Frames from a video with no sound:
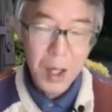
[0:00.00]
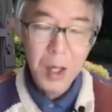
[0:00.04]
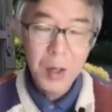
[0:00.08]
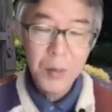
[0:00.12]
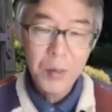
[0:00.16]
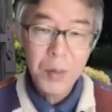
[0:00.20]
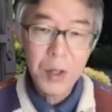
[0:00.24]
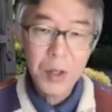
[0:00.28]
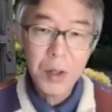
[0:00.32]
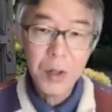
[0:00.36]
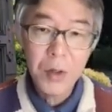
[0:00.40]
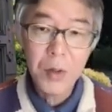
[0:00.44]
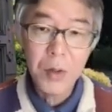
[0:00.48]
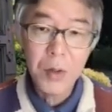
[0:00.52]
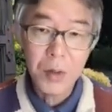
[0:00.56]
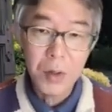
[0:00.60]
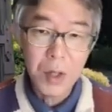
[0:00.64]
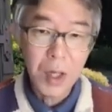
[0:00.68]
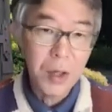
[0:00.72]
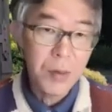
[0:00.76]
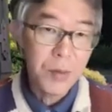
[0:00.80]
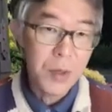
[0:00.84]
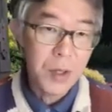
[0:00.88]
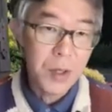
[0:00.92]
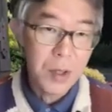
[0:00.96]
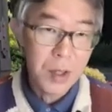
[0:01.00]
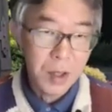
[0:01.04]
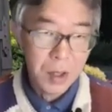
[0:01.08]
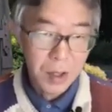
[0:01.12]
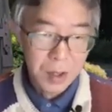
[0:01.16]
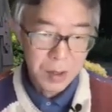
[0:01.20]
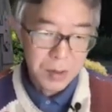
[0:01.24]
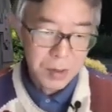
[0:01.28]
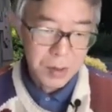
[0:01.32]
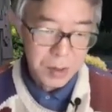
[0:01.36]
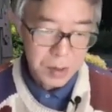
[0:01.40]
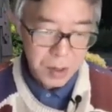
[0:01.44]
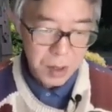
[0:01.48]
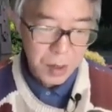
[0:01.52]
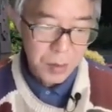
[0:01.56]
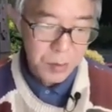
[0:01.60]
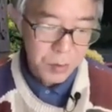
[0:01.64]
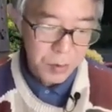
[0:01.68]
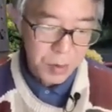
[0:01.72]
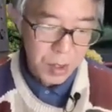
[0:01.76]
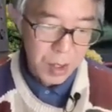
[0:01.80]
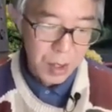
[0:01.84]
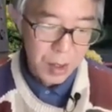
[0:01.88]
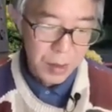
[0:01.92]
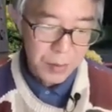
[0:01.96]
But everything is the same.
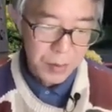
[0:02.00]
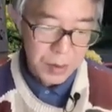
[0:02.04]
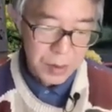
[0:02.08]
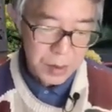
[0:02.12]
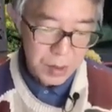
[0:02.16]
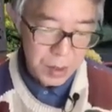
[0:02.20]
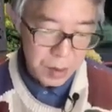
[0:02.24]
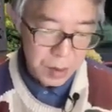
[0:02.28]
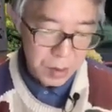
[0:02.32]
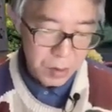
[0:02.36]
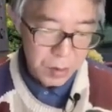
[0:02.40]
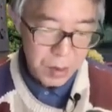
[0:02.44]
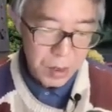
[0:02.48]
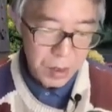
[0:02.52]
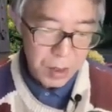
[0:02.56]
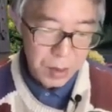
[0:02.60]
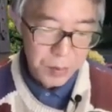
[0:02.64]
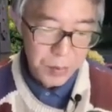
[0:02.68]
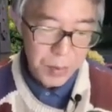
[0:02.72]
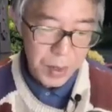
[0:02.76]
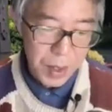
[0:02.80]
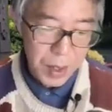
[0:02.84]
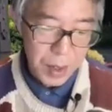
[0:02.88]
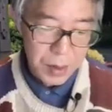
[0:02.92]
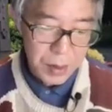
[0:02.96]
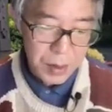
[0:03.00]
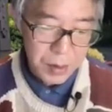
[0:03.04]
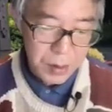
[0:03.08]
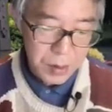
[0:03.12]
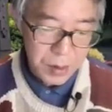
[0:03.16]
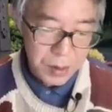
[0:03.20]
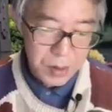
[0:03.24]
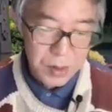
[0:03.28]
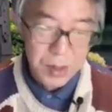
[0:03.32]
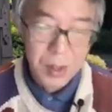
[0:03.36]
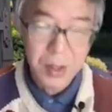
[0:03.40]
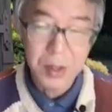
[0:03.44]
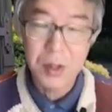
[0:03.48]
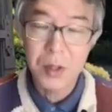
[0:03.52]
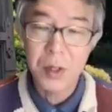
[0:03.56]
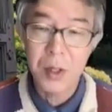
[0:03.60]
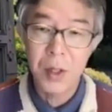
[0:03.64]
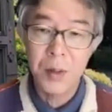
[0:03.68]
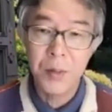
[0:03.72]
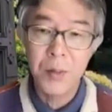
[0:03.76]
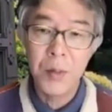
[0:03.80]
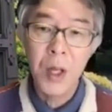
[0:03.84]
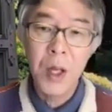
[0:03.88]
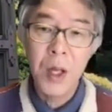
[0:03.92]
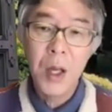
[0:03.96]
We have a single heat path in the
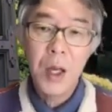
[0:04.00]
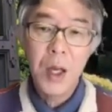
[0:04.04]
system,